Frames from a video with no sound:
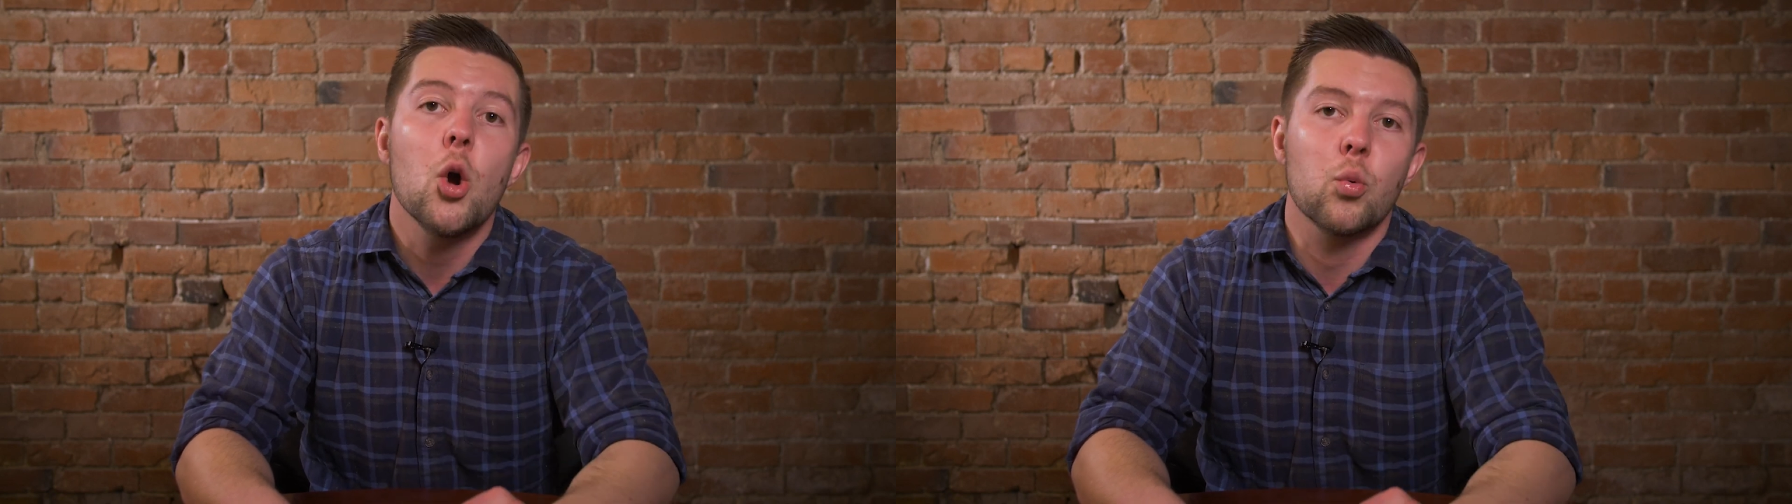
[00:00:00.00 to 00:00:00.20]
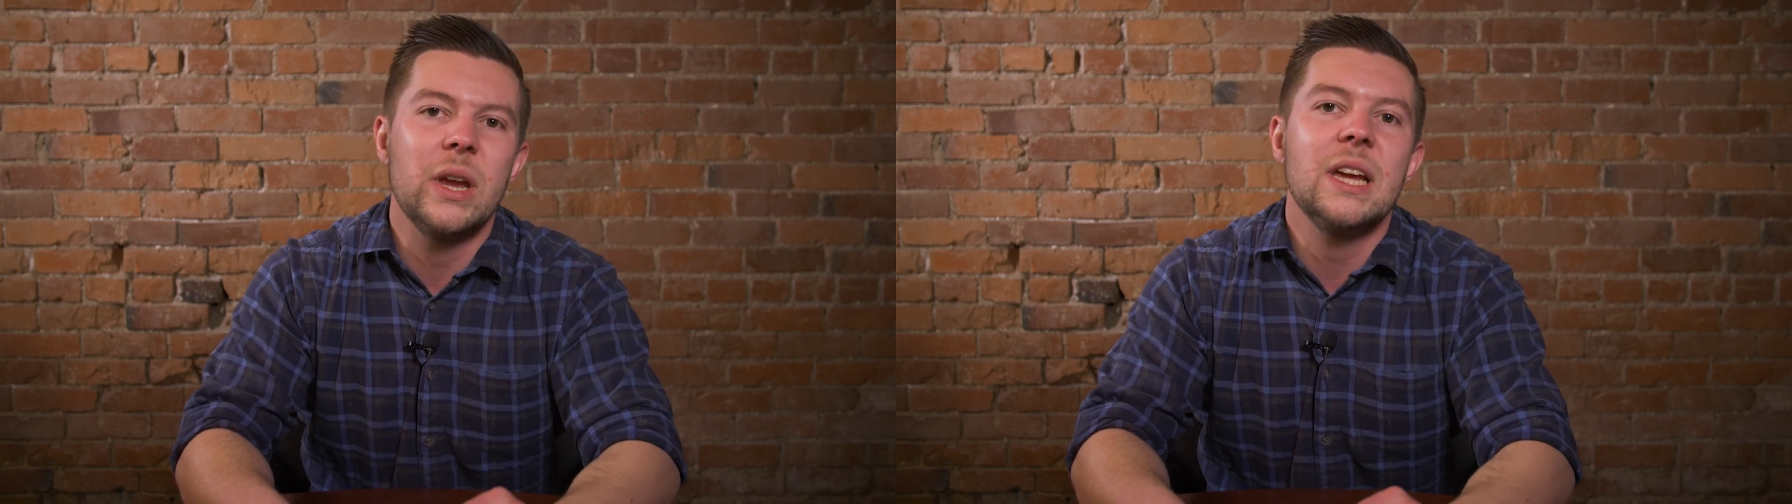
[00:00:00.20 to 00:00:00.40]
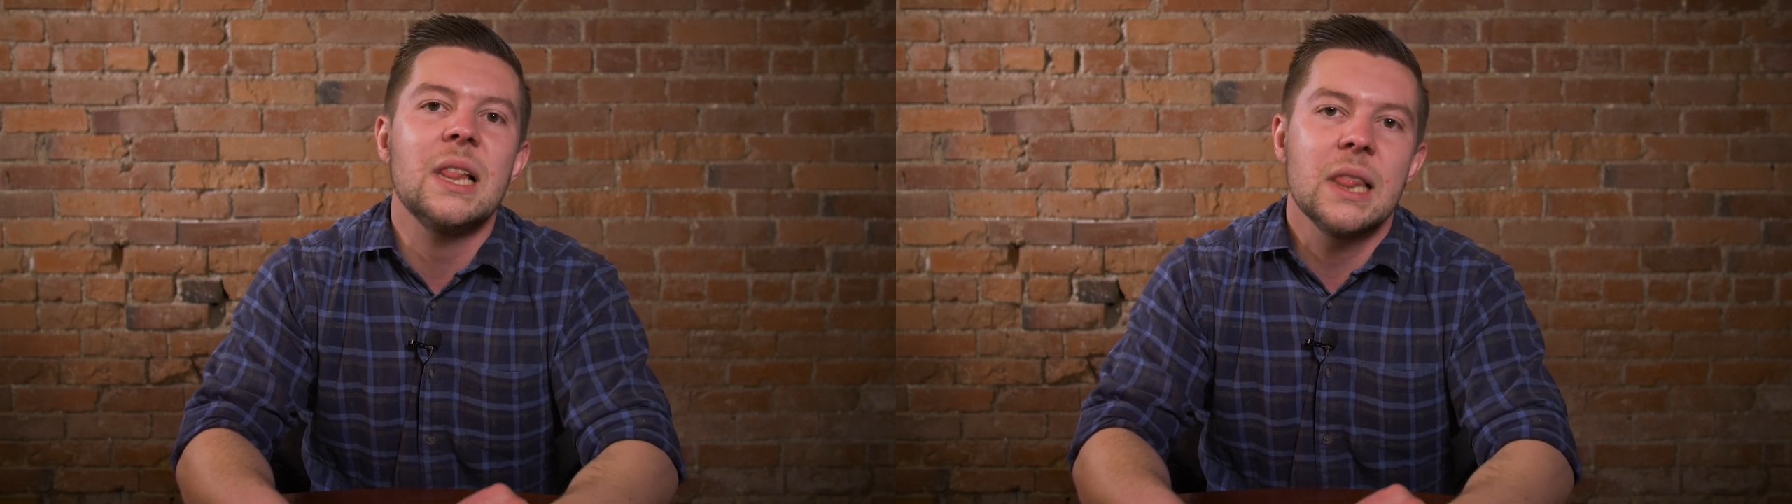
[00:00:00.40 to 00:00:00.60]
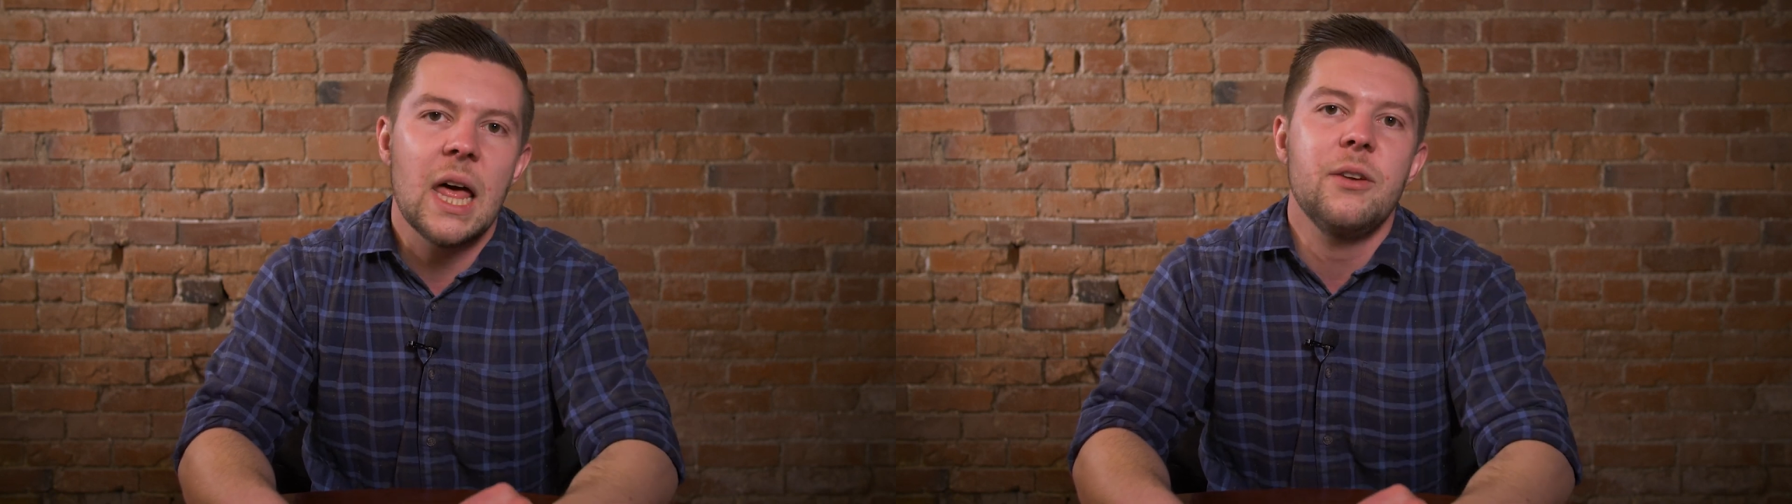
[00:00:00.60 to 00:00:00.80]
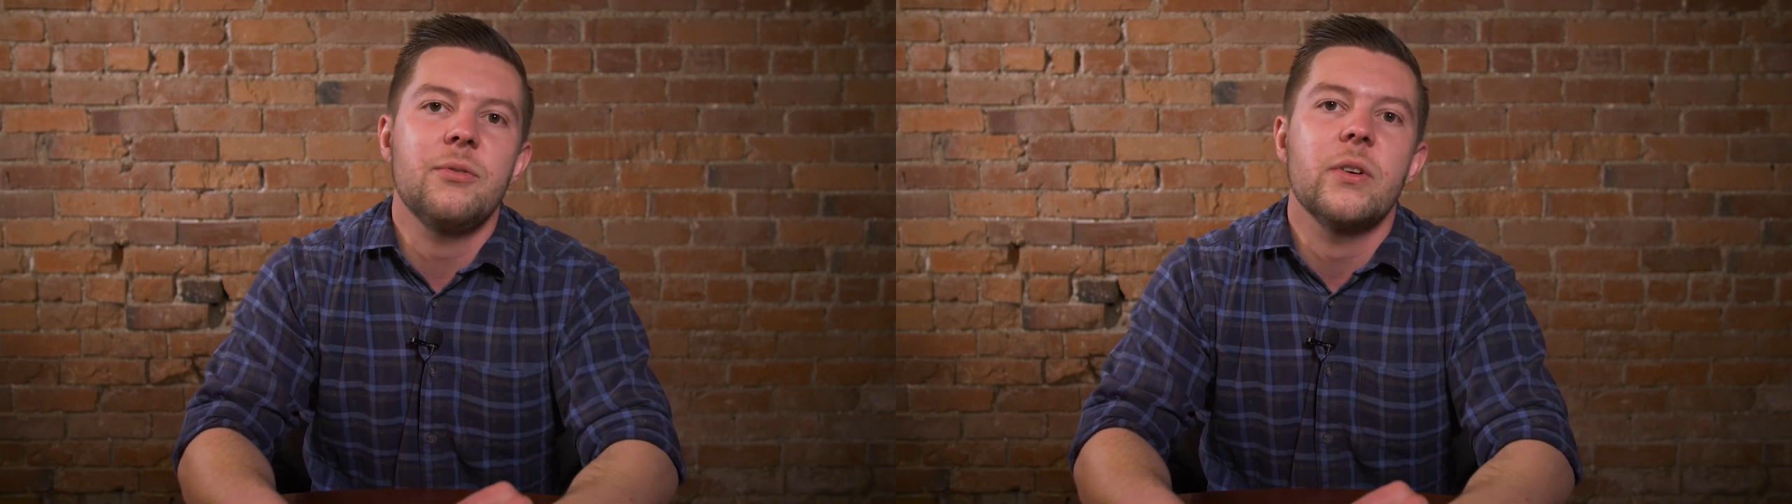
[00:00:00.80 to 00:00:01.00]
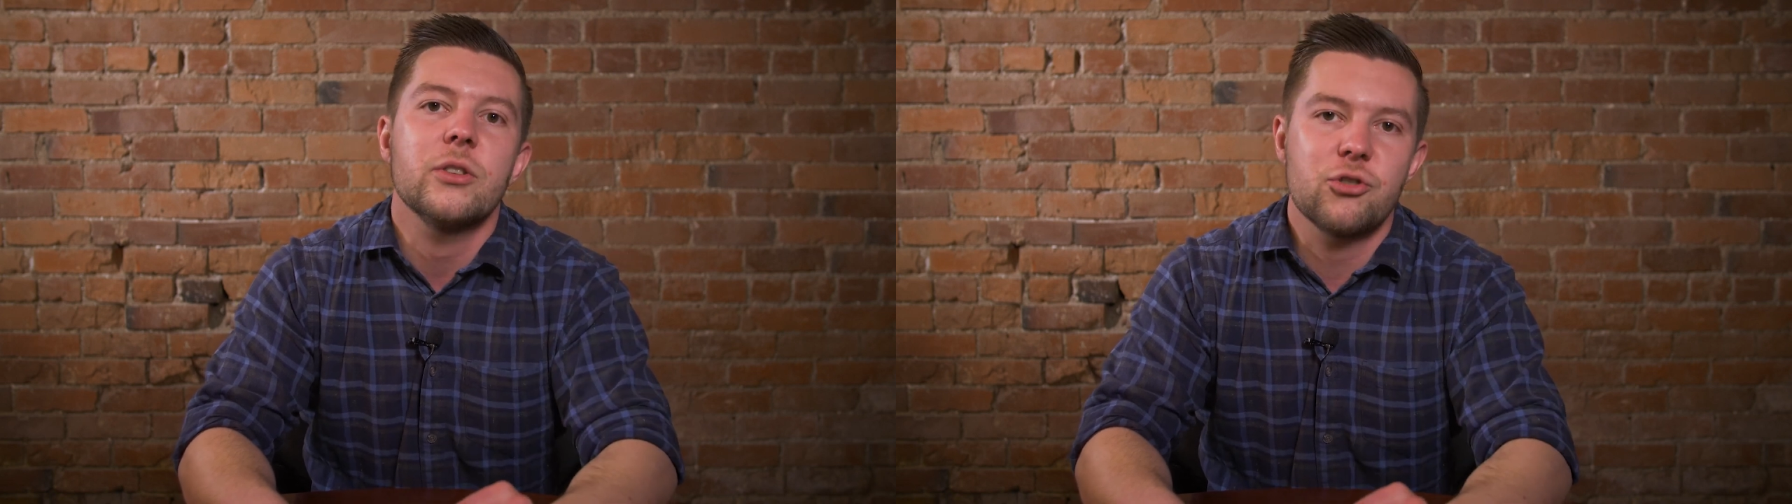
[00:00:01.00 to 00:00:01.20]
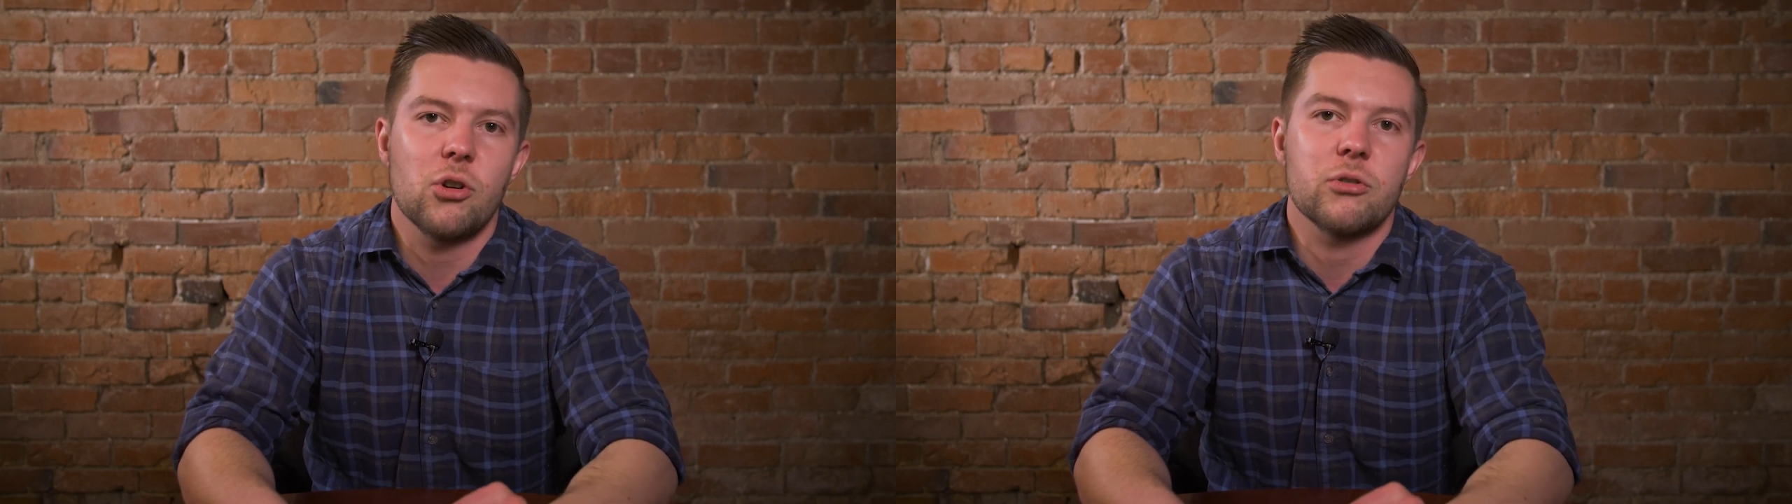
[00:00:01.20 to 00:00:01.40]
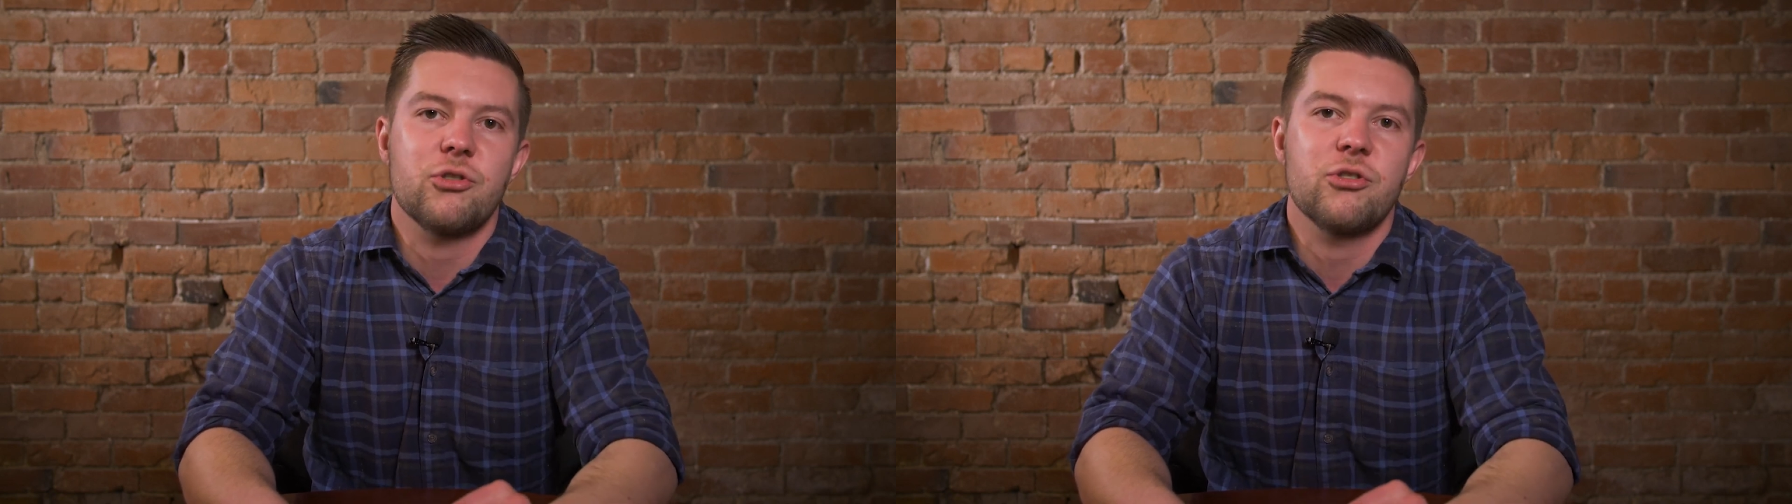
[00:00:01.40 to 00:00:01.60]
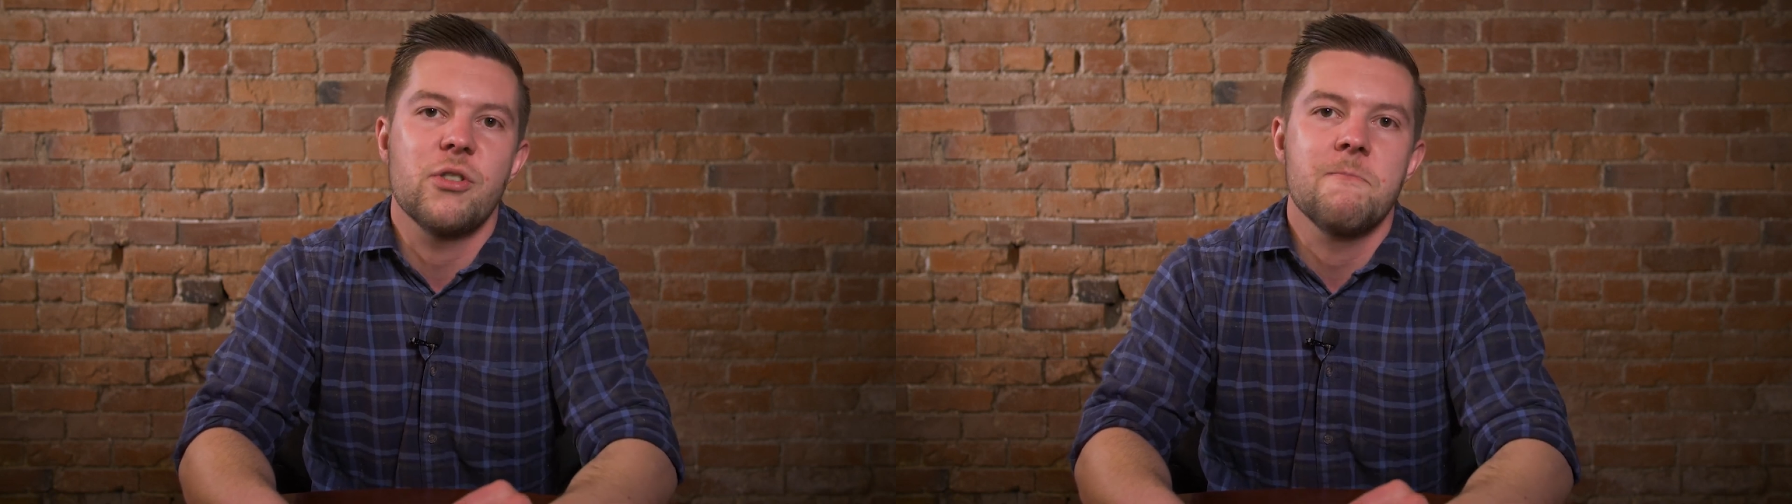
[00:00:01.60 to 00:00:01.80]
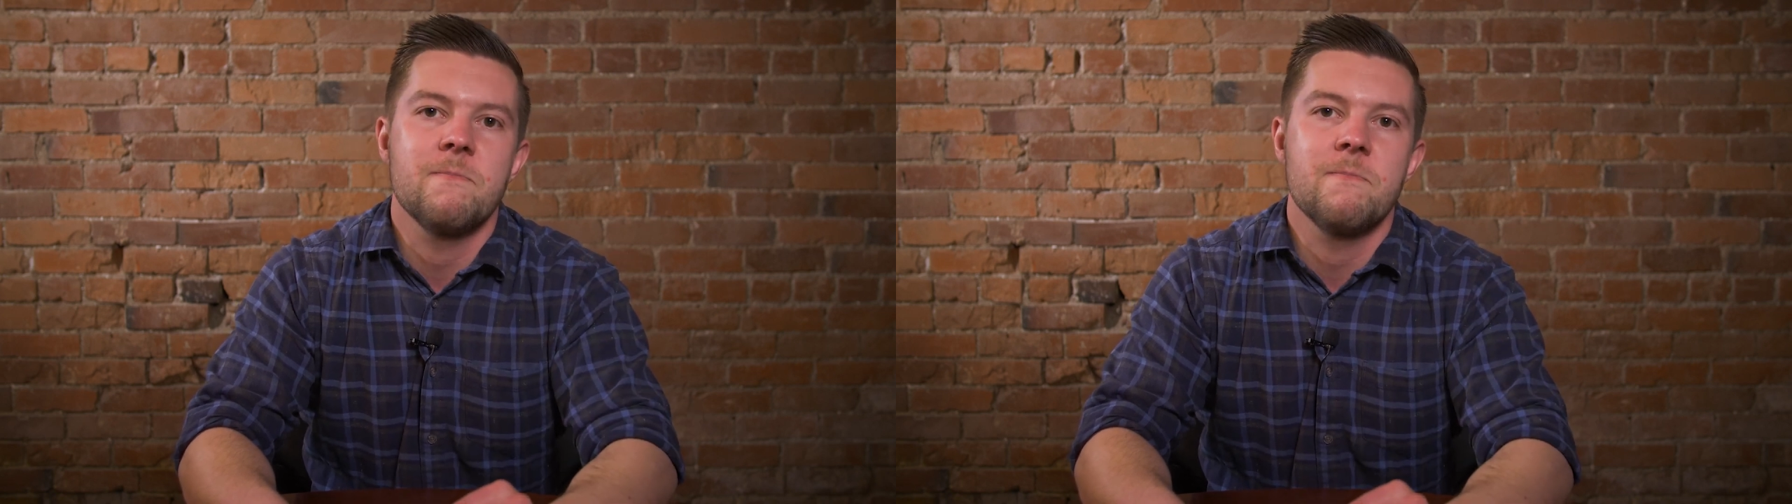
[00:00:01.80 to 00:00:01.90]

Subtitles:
real-life church.